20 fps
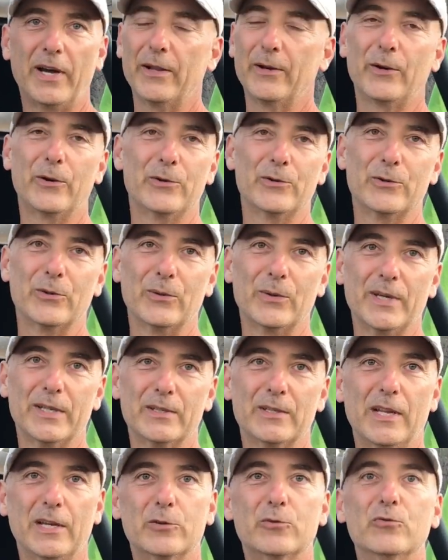I don't know how you call
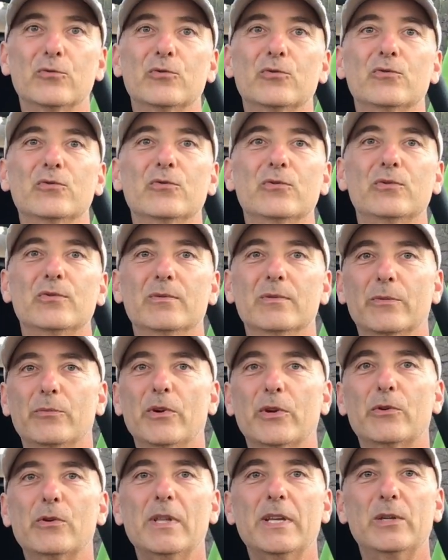that. Like to
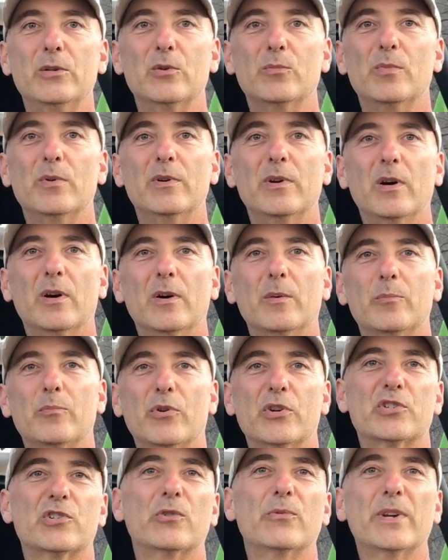regulate the
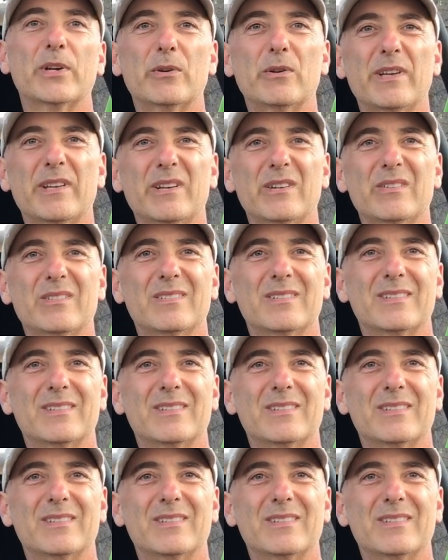pressure regulator.